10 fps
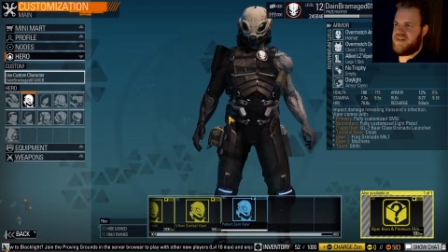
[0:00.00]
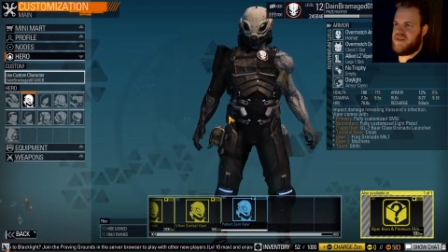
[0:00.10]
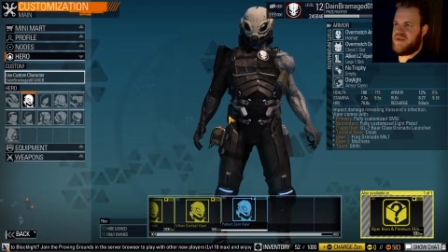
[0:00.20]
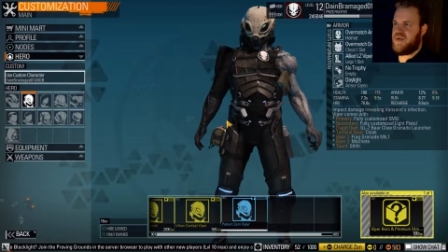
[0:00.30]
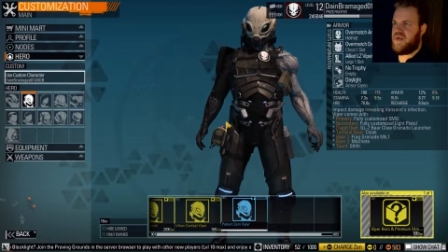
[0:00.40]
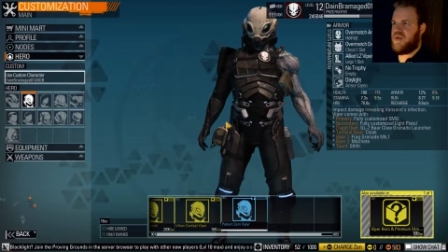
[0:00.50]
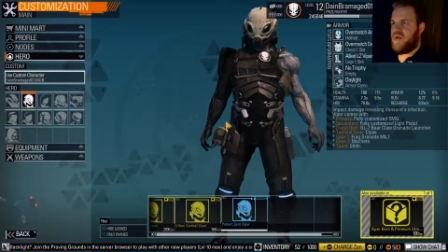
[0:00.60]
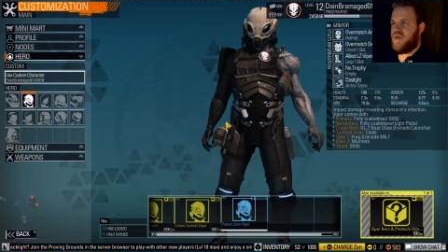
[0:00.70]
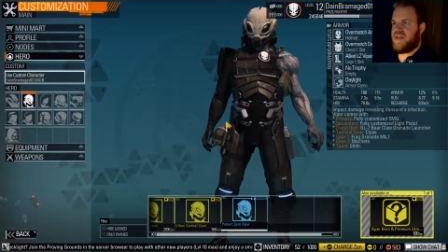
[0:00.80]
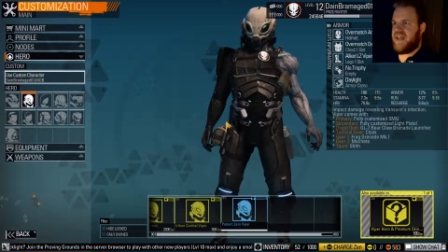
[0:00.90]
to
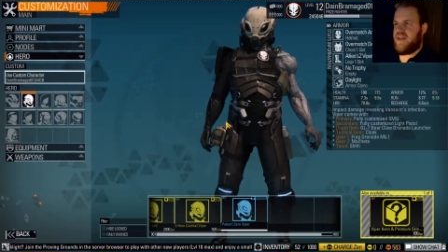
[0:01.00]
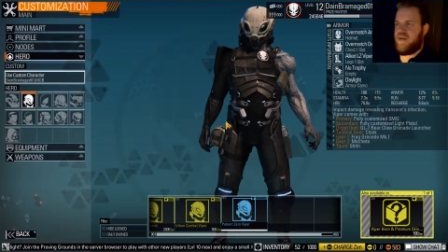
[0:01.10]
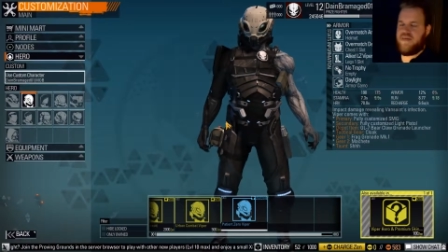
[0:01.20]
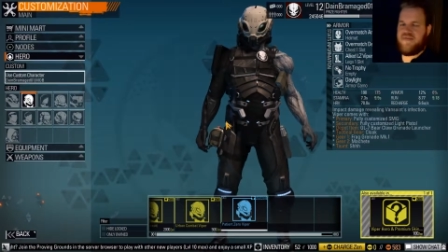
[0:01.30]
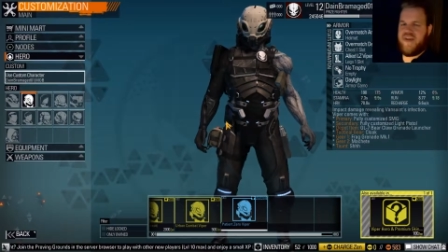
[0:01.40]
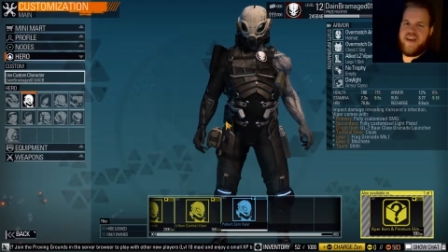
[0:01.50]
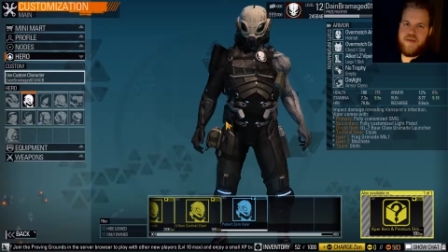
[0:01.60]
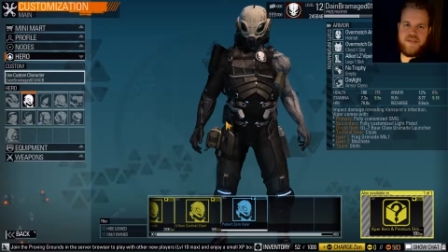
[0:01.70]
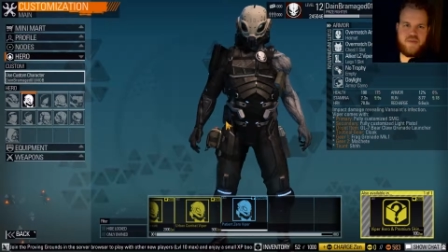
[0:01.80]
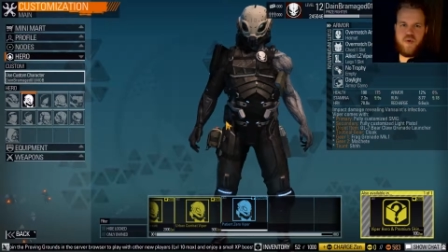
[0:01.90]
old, like, you know, the fighting
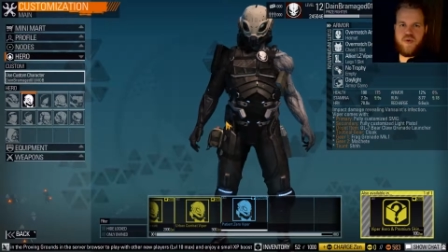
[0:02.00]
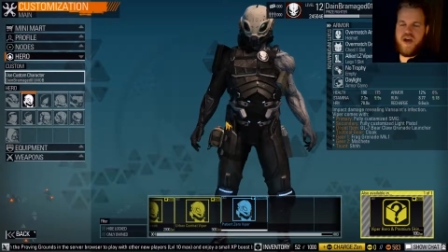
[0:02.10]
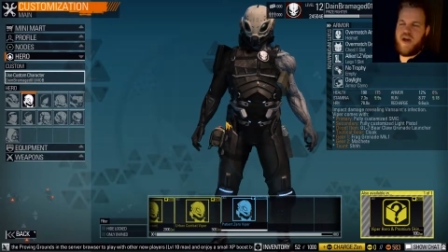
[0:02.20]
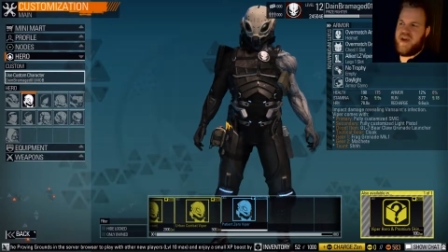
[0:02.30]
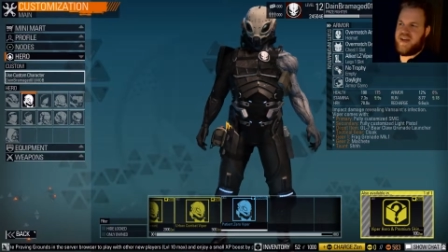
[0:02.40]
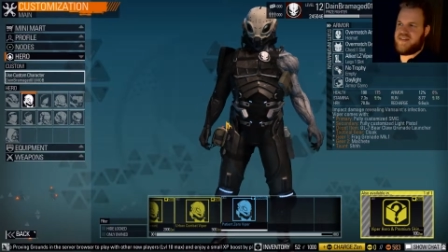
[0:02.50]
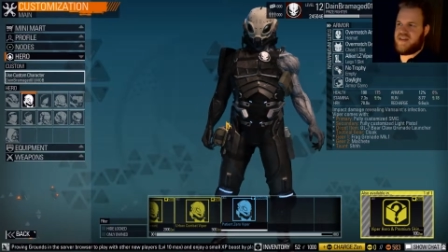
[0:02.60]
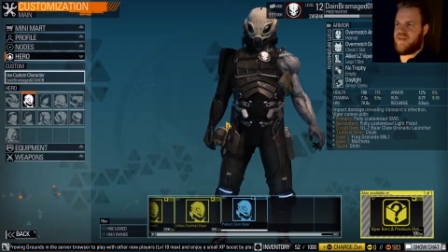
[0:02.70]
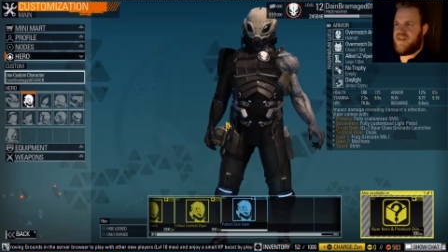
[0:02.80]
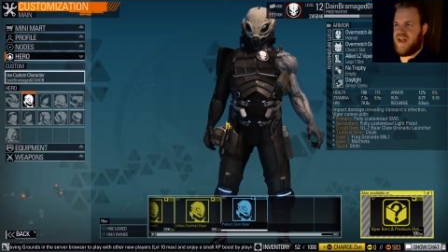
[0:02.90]
games like Mortal Kombat and
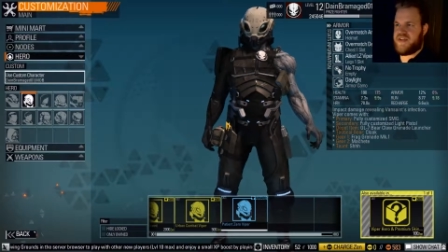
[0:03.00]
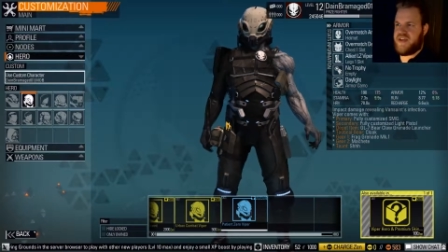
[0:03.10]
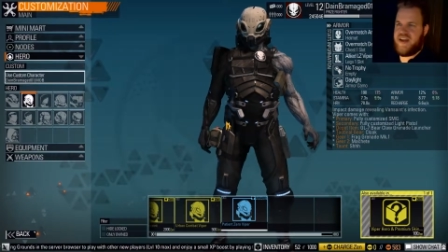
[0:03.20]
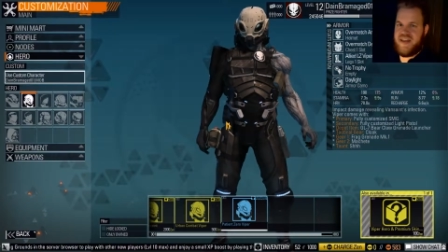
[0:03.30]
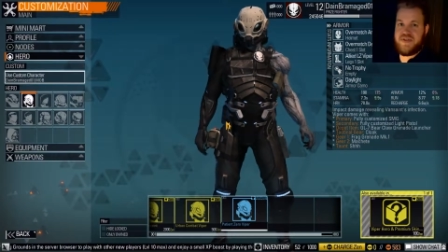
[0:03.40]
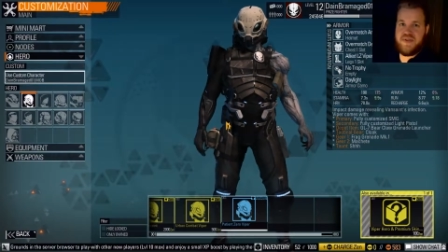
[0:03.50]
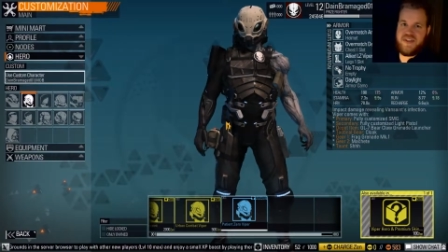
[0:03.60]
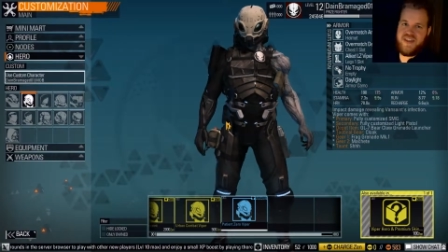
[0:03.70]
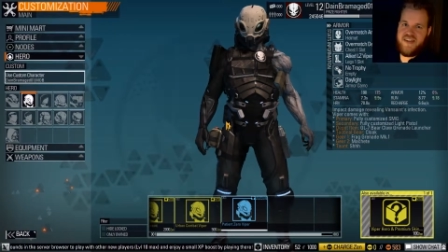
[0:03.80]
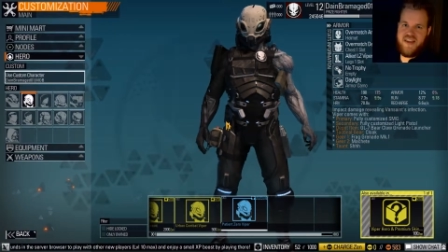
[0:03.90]
stuff, and actually got
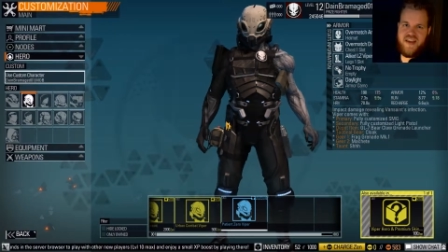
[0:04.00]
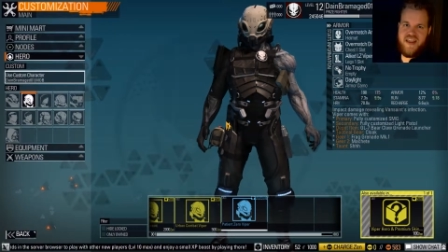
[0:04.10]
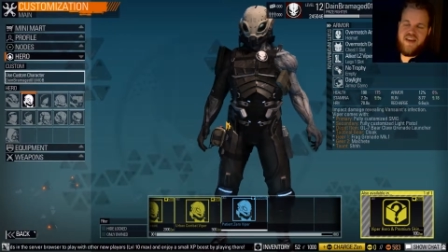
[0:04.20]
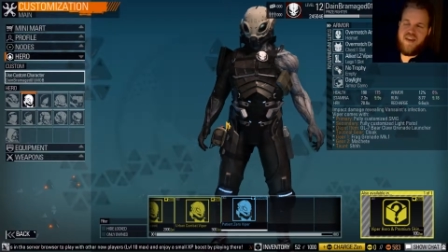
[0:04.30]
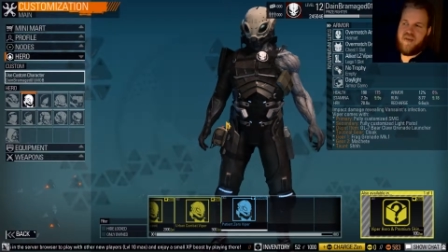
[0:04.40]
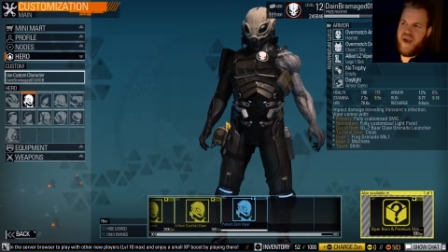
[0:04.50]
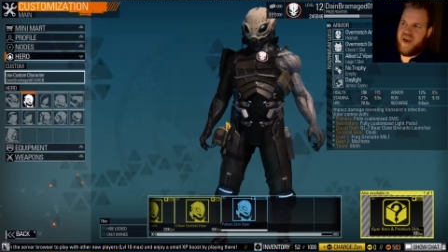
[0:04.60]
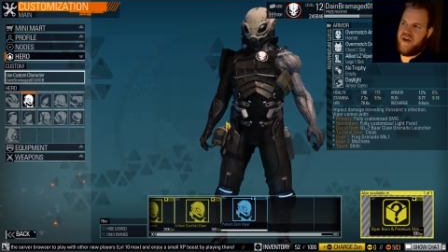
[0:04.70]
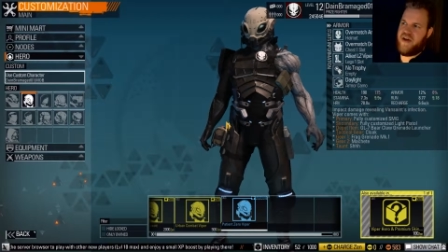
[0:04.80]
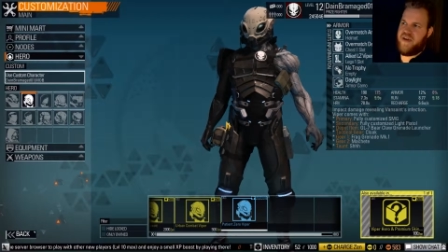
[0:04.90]
interested in the
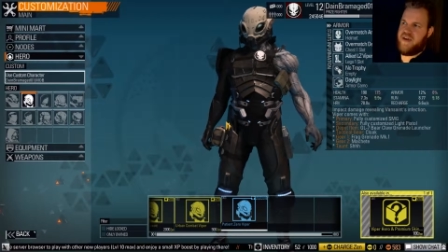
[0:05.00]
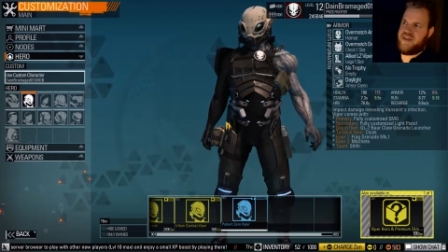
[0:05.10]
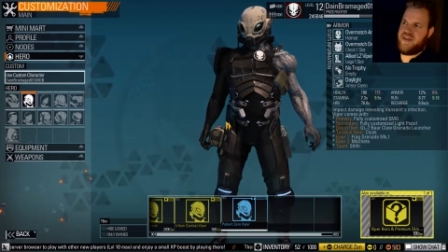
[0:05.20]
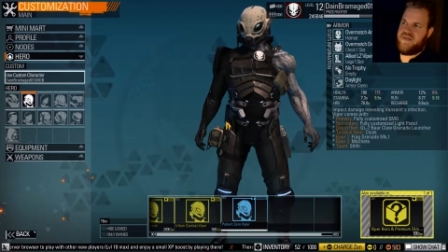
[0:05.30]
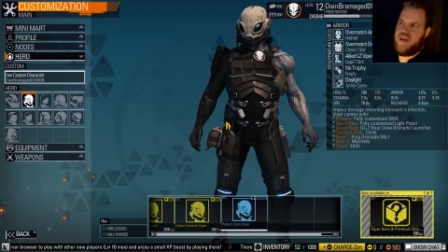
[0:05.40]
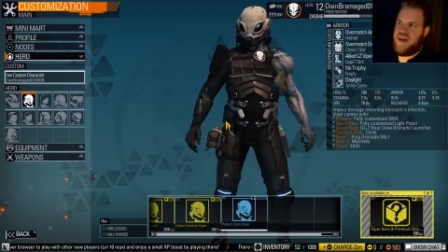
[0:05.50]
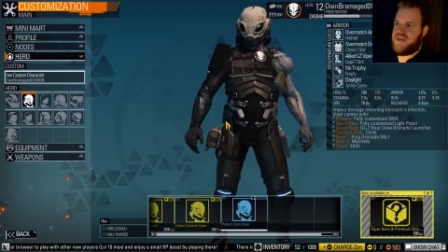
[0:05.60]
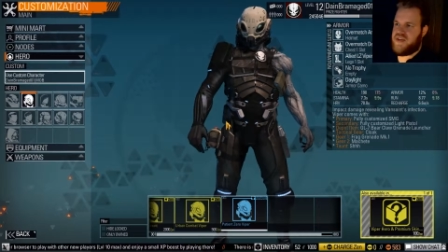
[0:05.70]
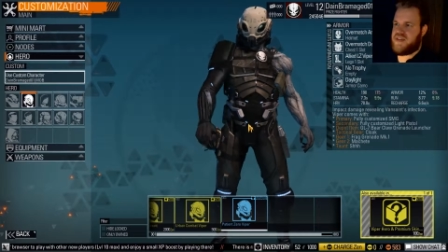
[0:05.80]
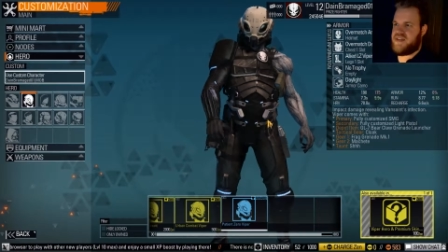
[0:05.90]
background narrative and
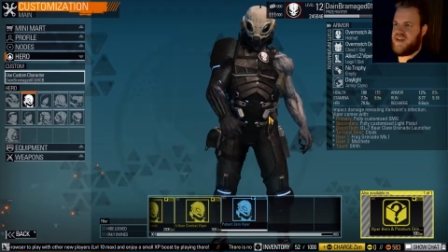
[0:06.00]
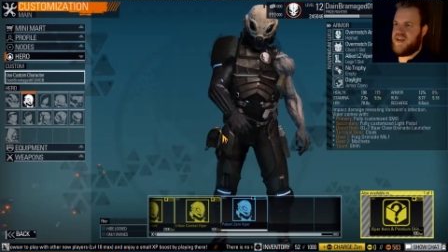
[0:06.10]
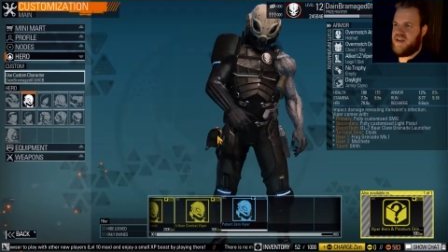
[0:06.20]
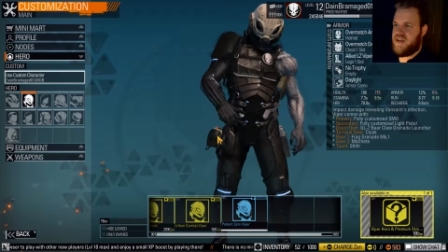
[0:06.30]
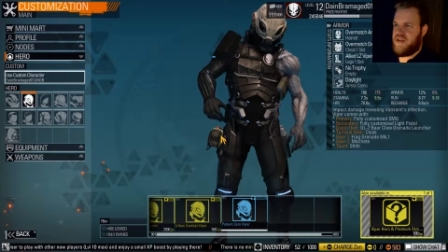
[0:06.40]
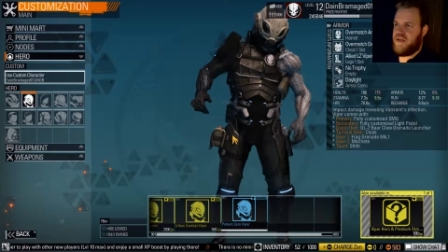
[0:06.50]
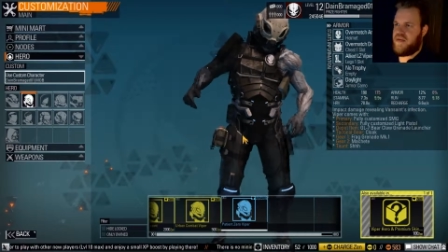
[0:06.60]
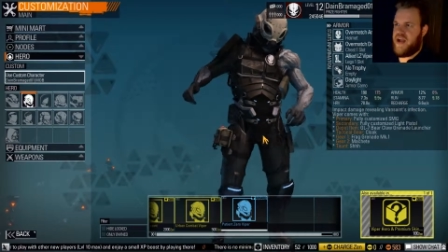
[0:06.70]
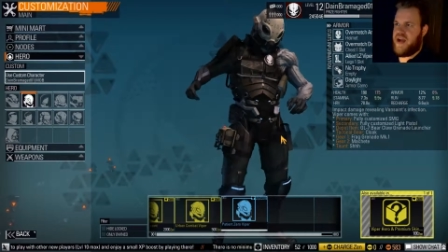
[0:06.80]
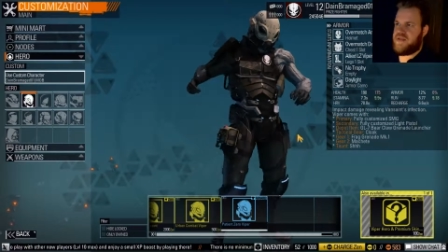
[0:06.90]
not just, you
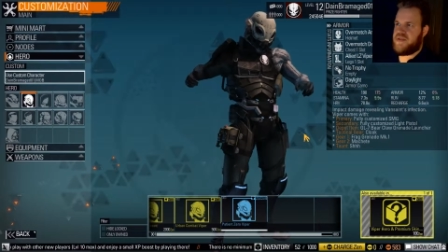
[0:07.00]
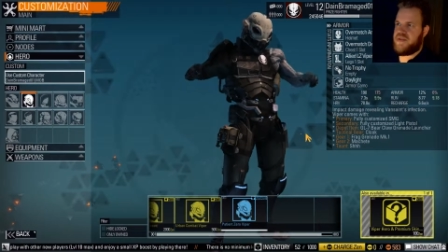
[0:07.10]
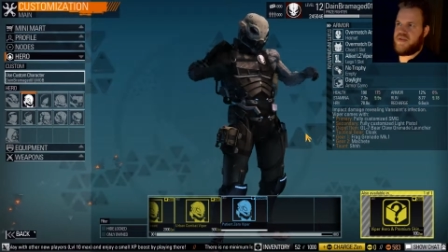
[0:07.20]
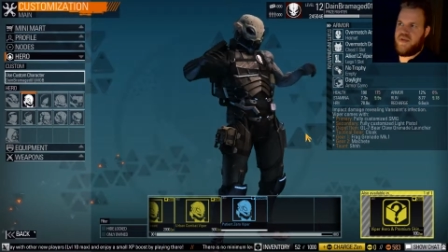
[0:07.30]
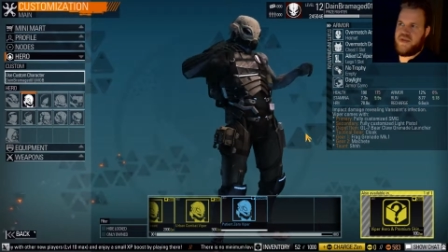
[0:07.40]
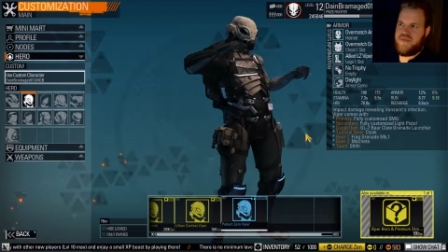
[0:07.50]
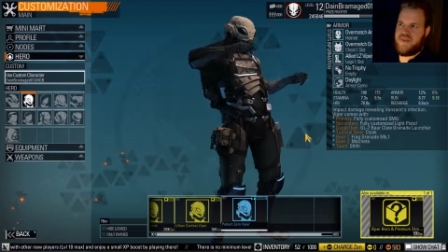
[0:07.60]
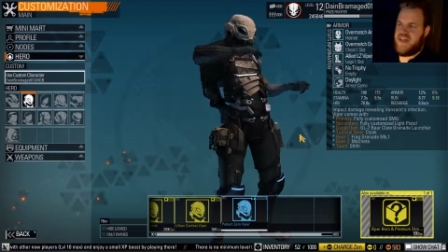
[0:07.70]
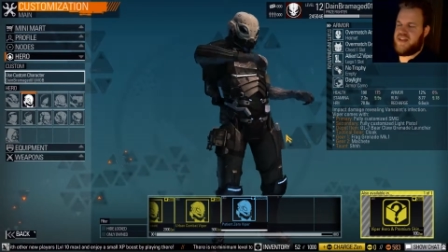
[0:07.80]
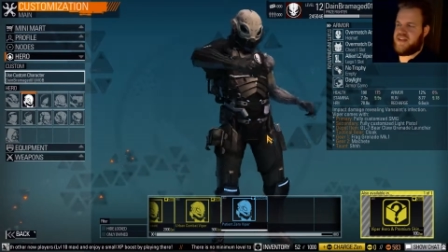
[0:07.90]
know, how to do this
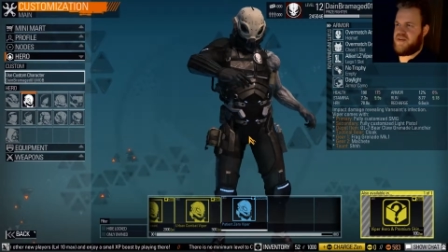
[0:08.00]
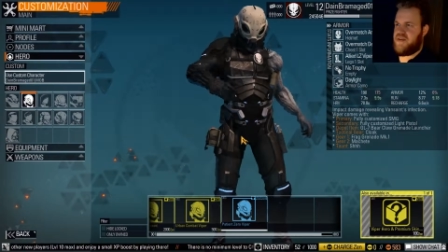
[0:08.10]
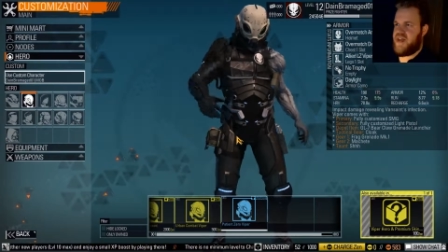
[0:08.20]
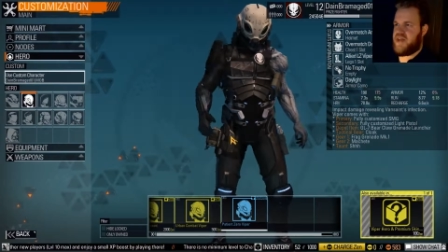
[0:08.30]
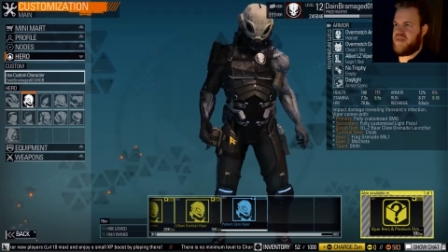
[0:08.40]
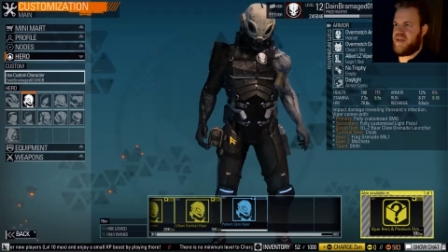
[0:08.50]
fatality or that.